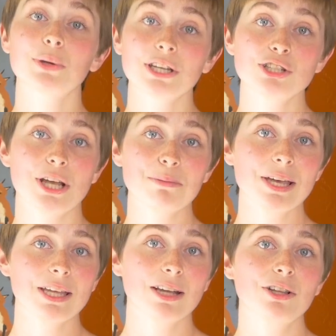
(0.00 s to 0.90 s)
You can check
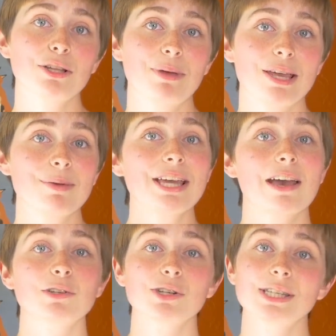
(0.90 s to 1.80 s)
back in on the baby
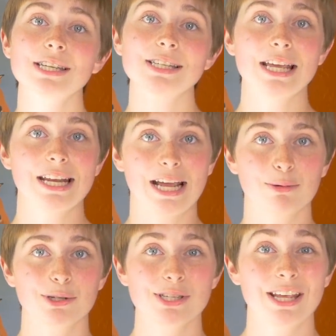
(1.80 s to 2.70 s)
after six to eight
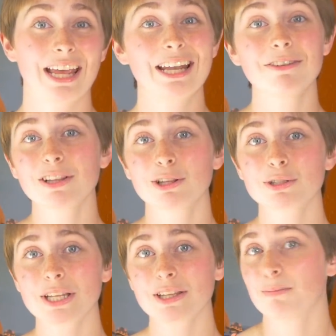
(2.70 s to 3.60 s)
hours, and if it
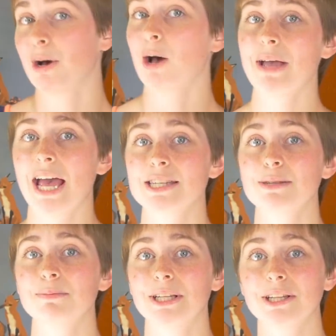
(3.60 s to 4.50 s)
looks like the mom
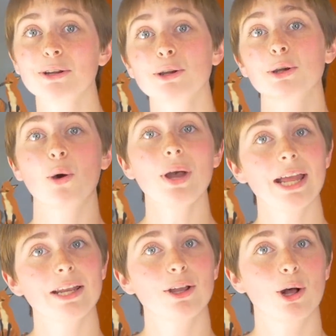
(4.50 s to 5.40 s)
hasn't been there, go
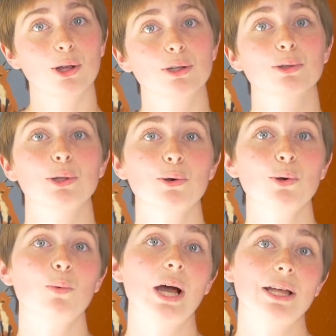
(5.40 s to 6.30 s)
ahead and call your
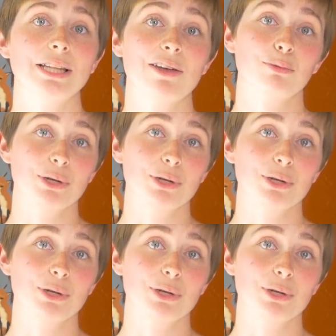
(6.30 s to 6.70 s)
local wildlife